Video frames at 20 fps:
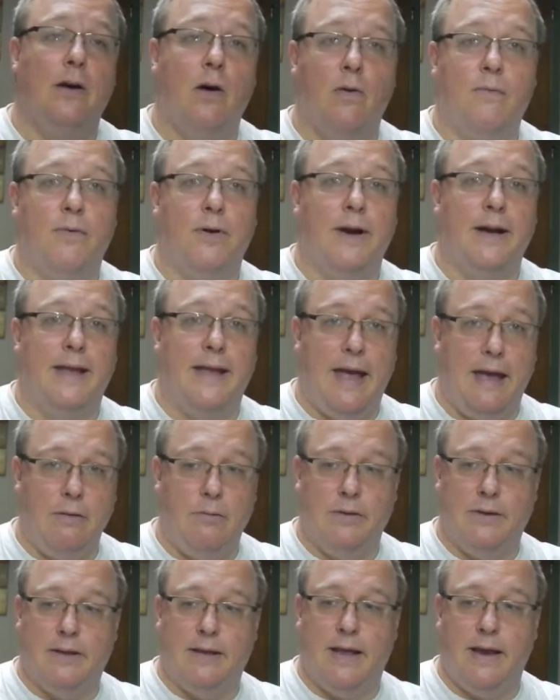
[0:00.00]
over again
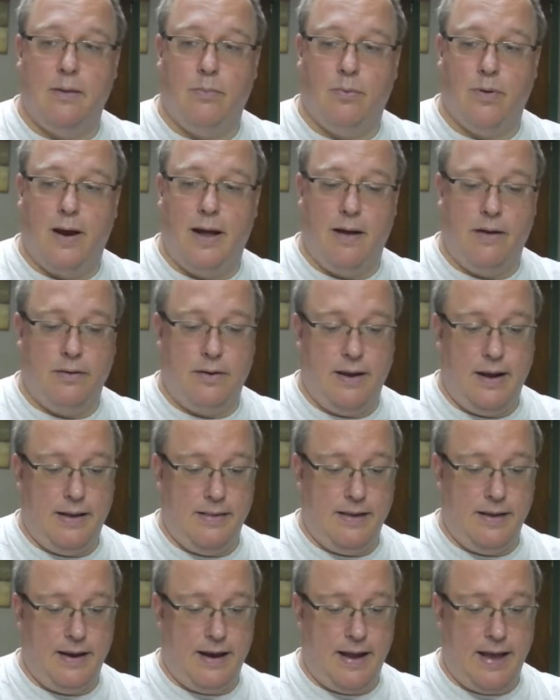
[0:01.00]
with the light brown,
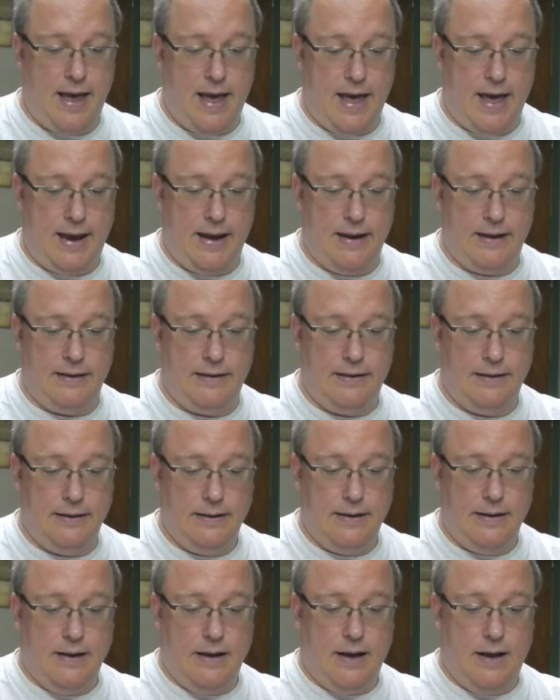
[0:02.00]
and then I added
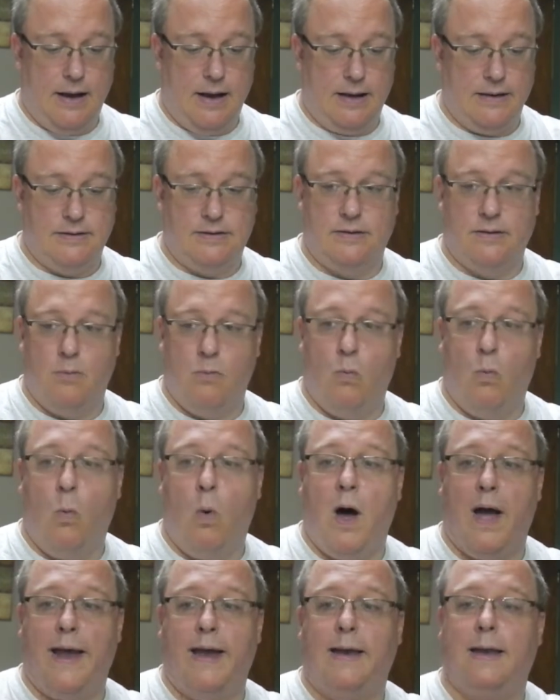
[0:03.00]
some
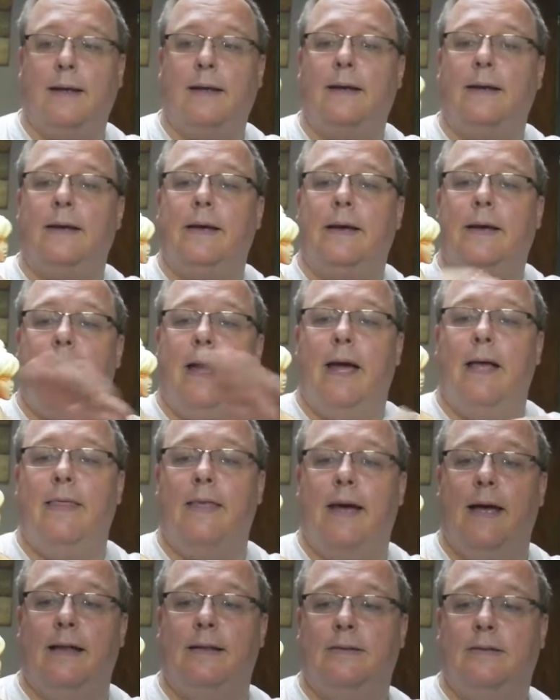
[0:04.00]
white, and
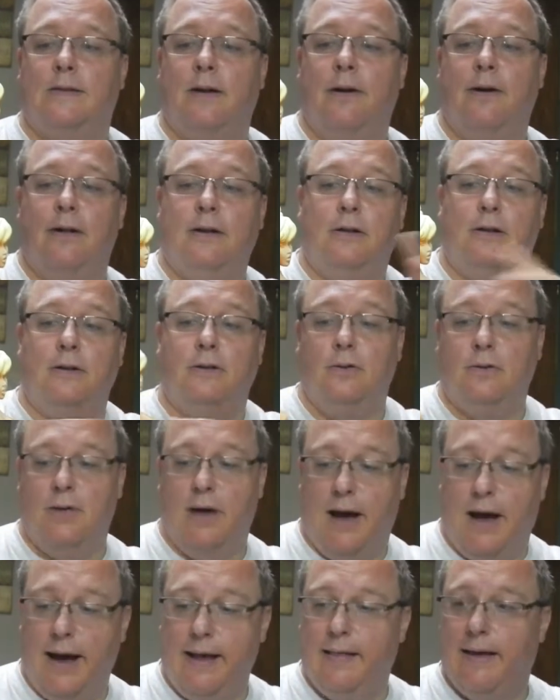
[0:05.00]
then started to do
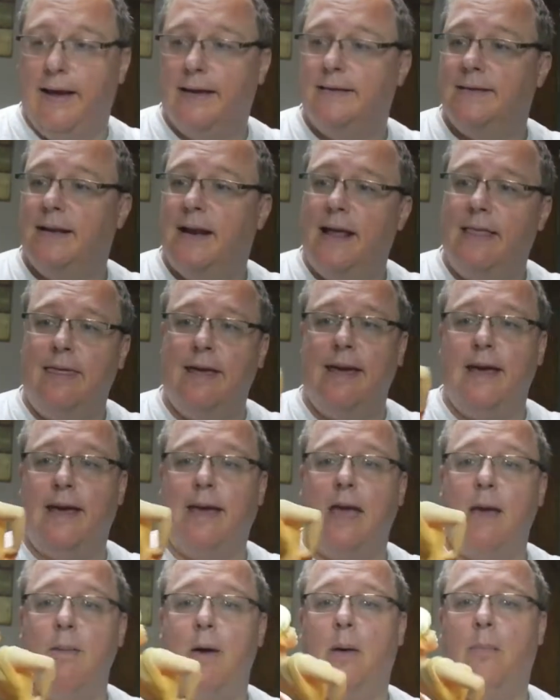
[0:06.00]
the highlights, and I think it
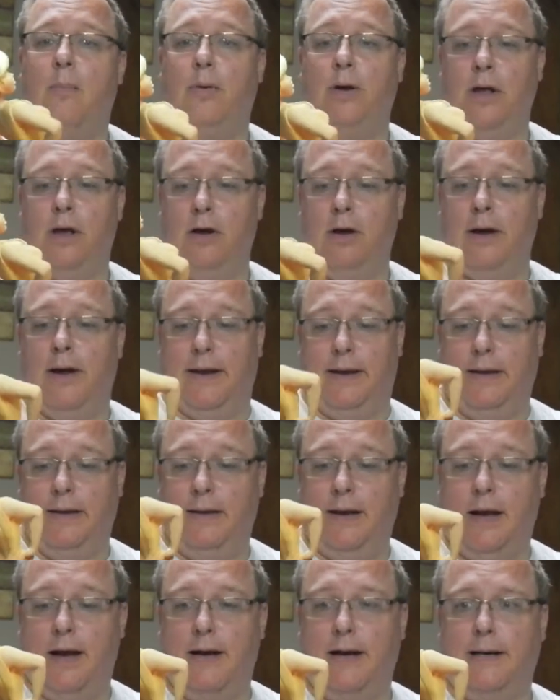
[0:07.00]
came out pretty good.
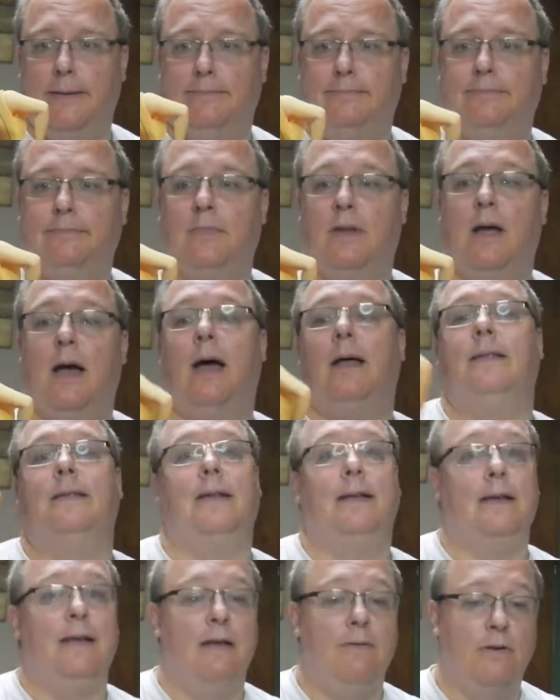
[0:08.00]

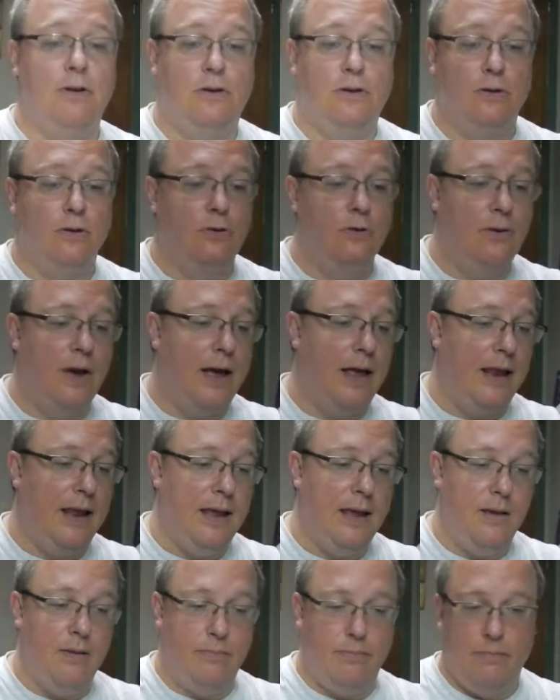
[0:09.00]
Didn't even do
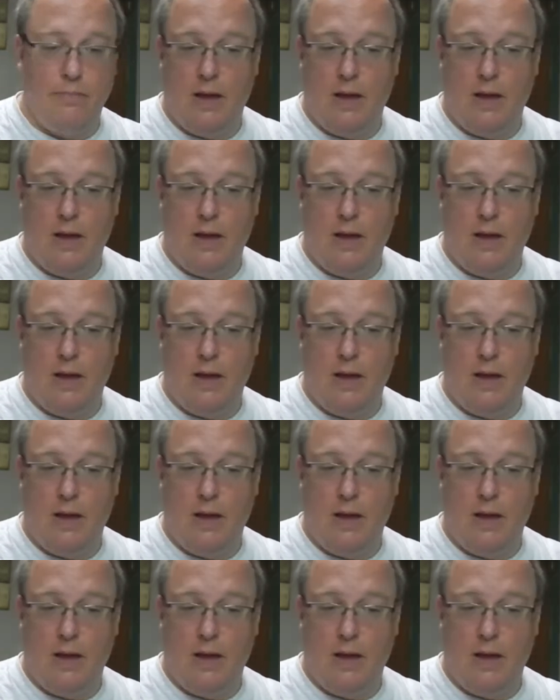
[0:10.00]
any